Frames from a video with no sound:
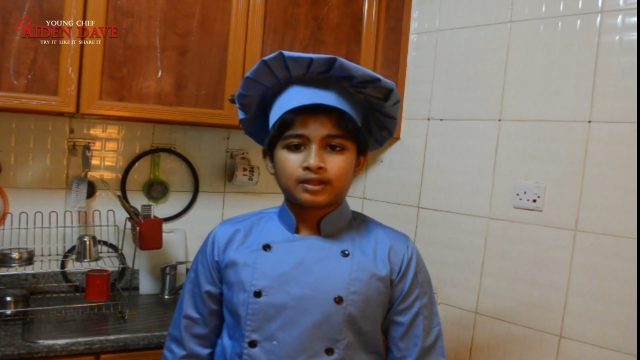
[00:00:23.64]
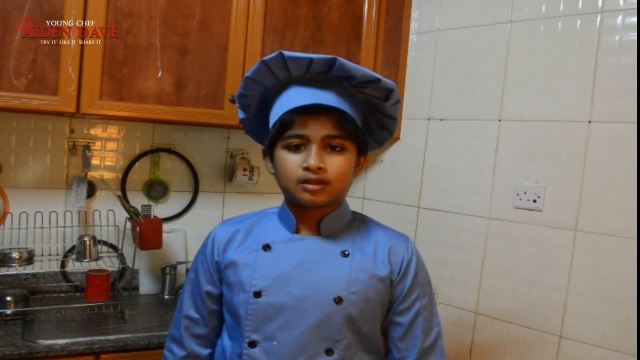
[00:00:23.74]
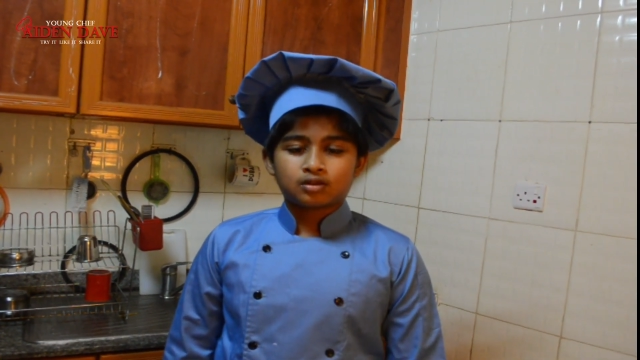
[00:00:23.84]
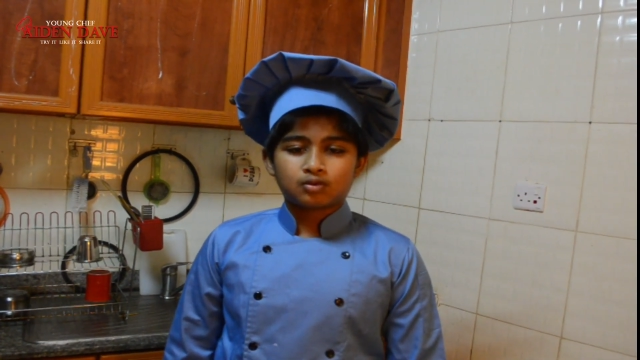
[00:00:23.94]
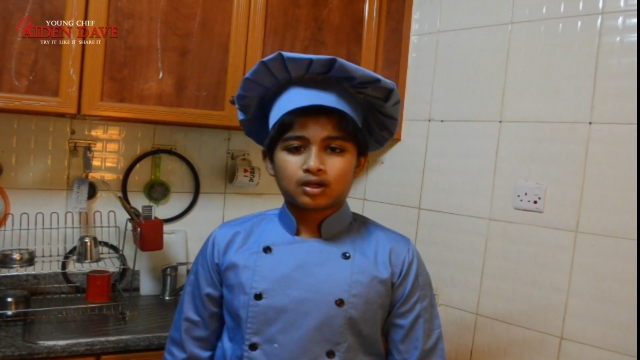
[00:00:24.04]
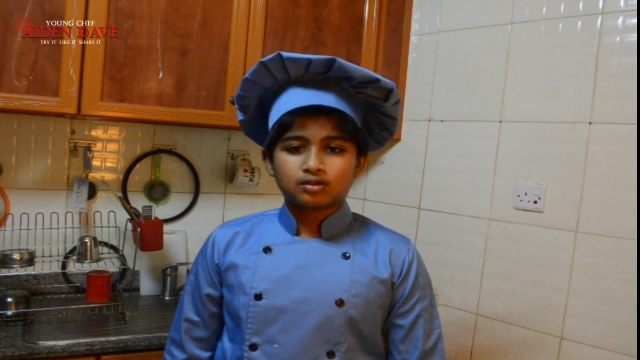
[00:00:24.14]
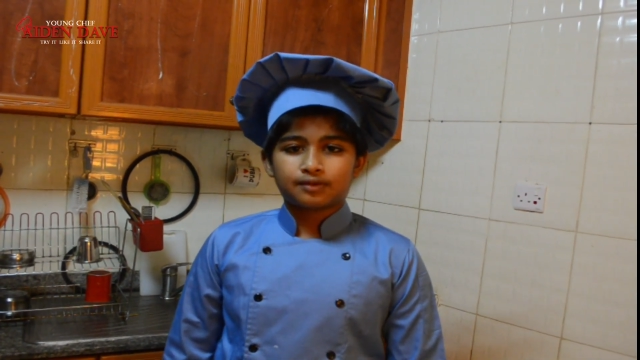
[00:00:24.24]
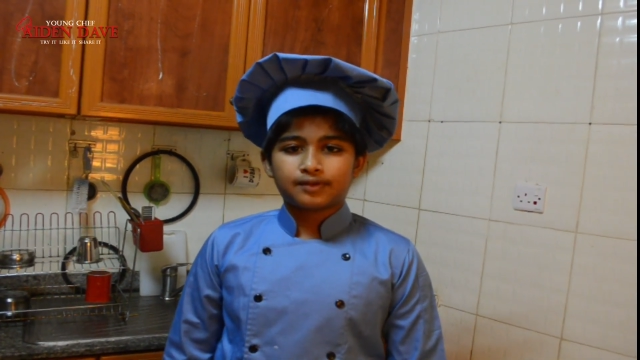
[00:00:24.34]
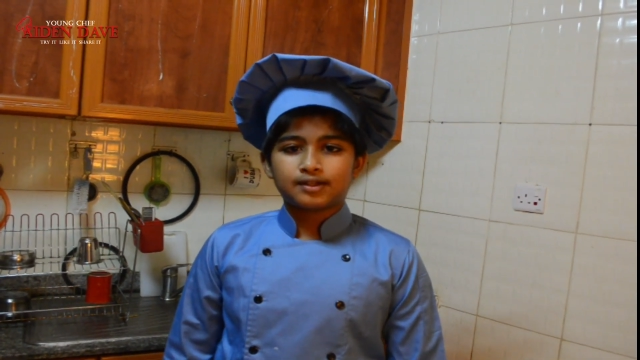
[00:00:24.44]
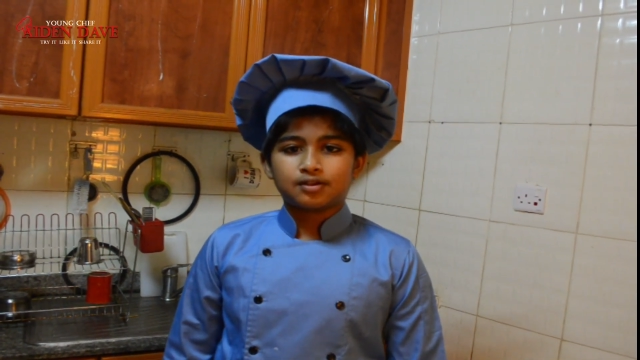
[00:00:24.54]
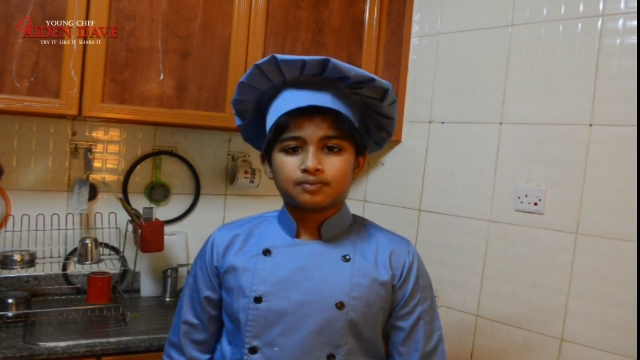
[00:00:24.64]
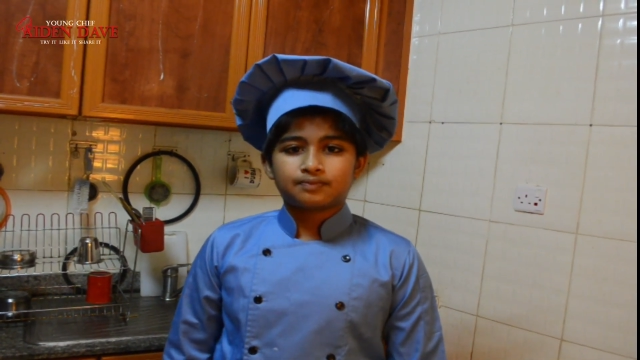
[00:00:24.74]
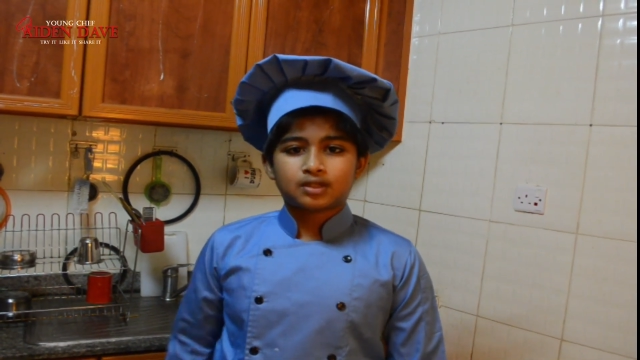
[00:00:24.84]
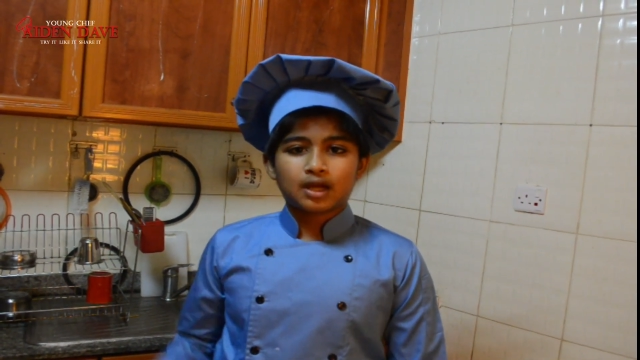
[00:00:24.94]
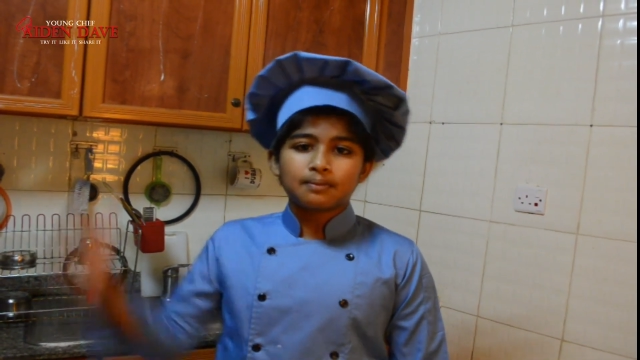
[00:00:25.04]
throughout the video.
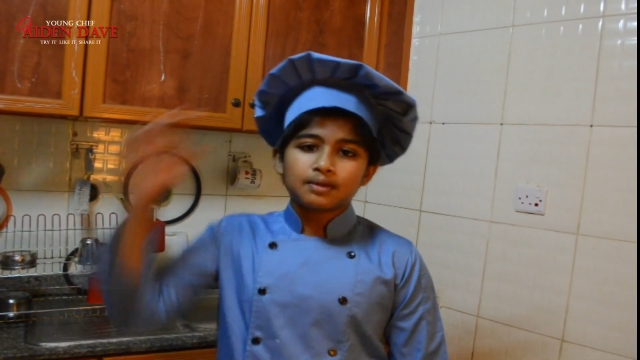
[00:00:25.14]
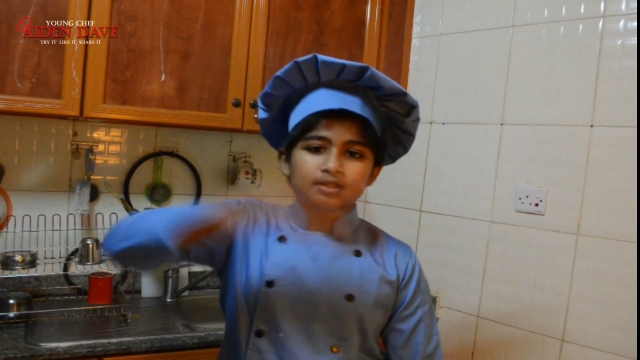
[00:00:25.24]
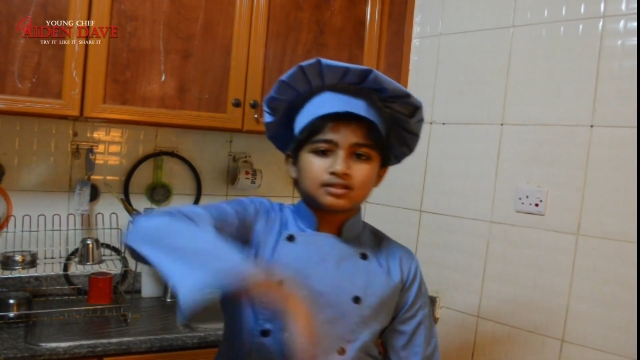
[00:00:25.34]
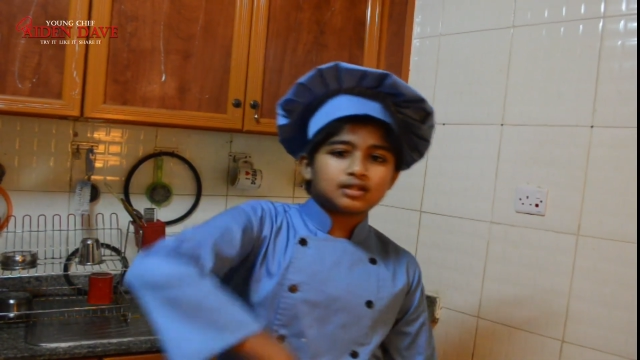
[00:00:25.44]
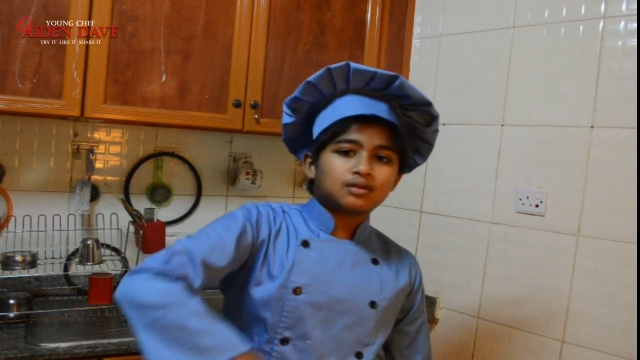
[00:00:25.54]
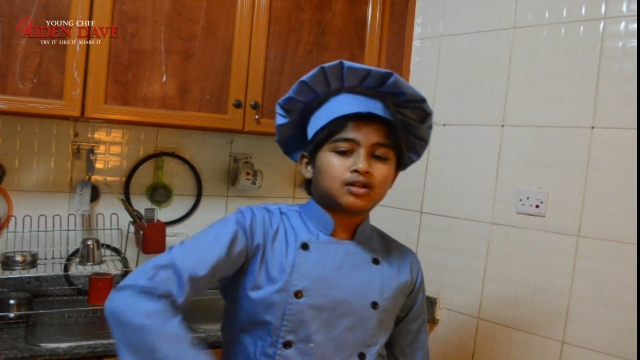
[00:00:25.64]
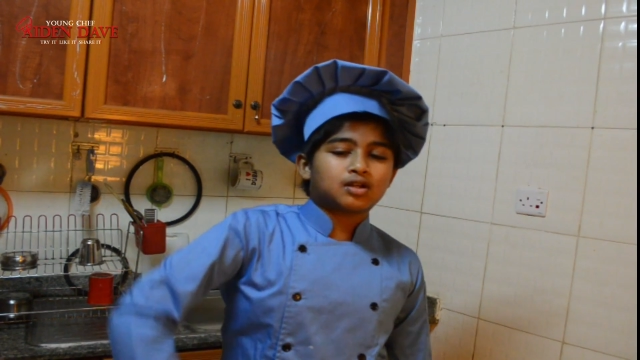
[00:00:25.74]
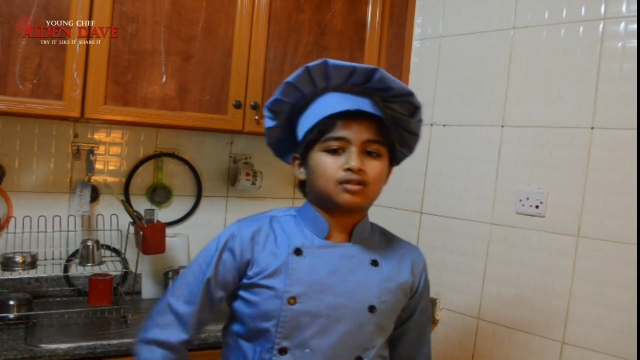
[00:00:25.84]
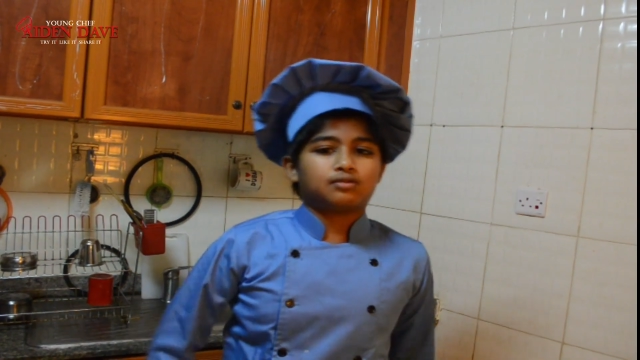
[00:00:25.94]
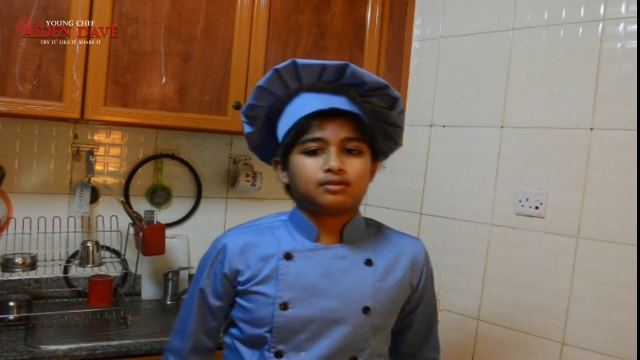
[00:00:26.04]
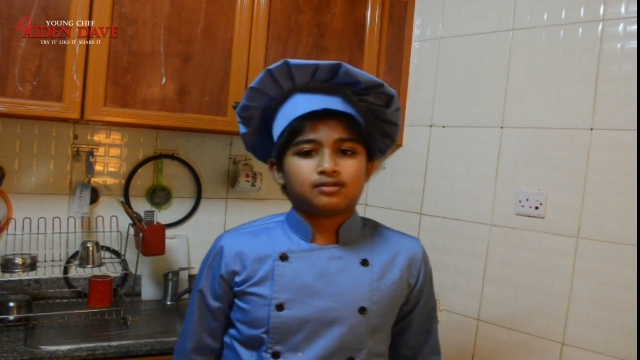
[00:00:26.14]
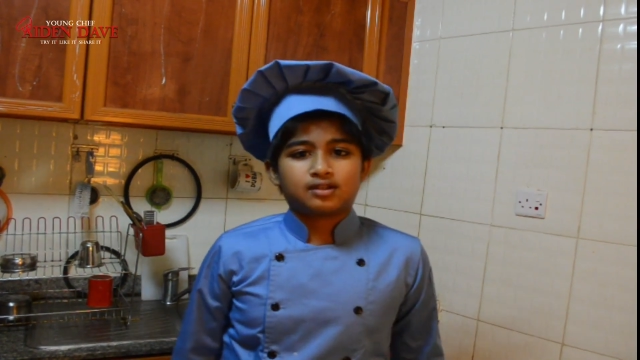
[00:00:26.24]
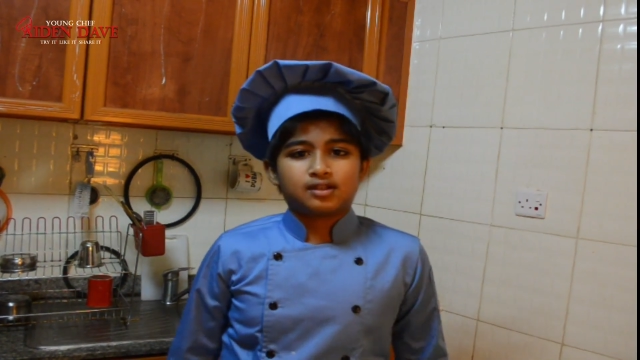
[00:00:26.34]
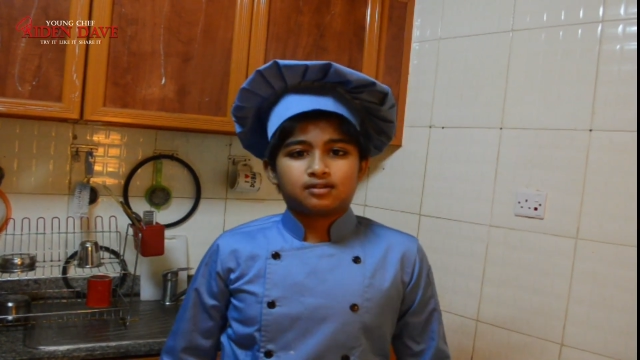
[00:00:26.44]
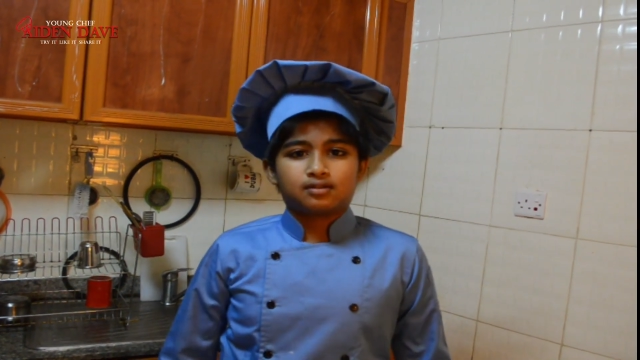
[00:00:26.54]
Come, let's see what all we will
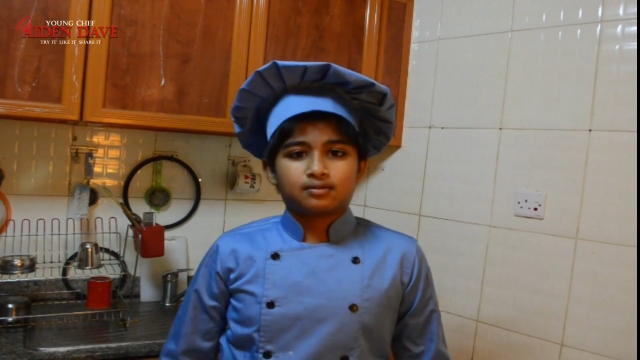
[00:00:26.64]
need.